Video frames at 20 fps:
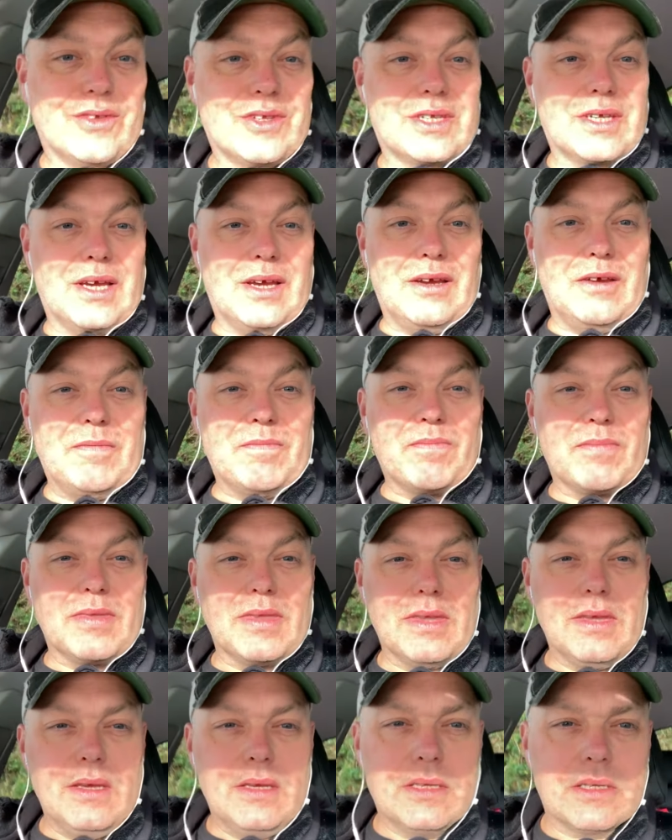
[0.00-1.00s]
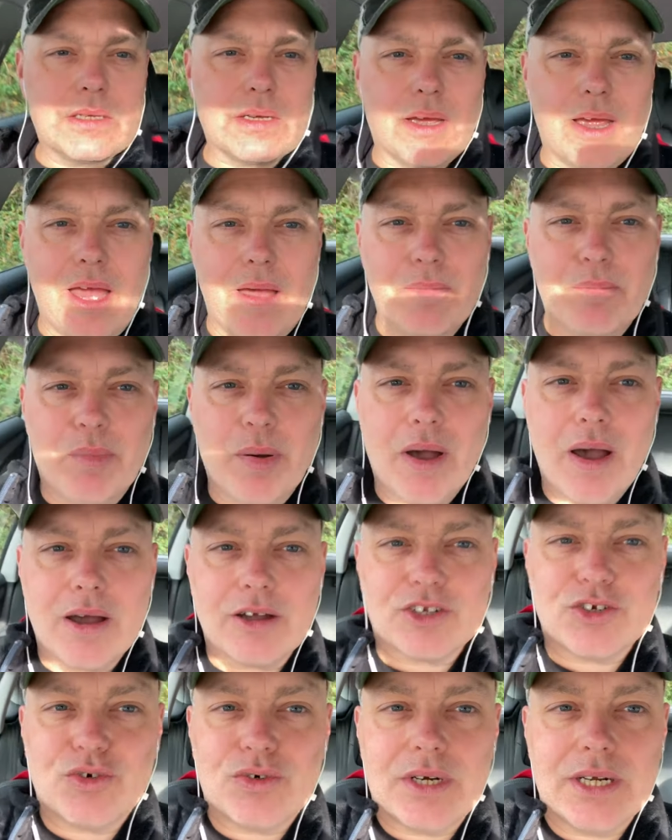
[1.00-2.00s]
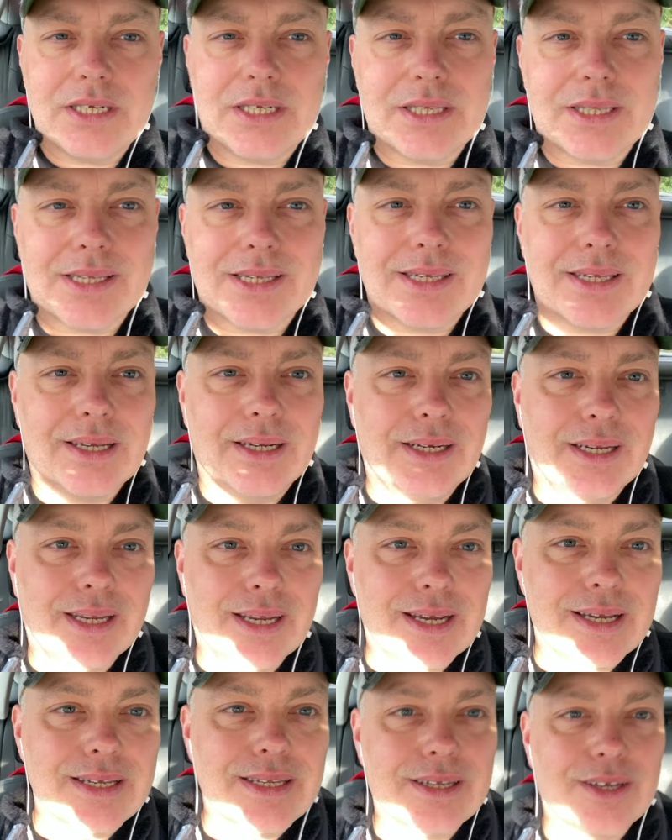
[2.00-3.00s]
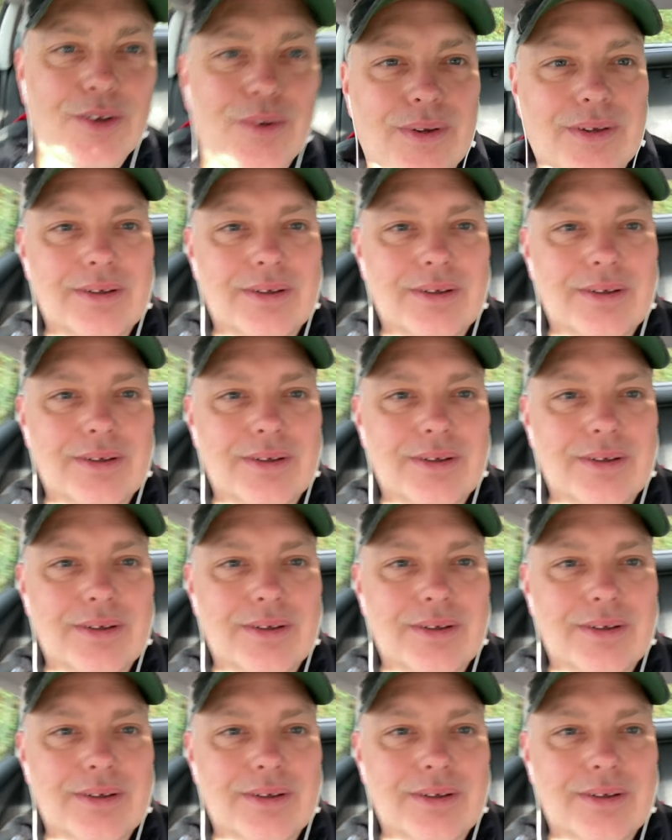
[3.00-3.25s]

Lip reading: So I'm parked right into the sun here. So we've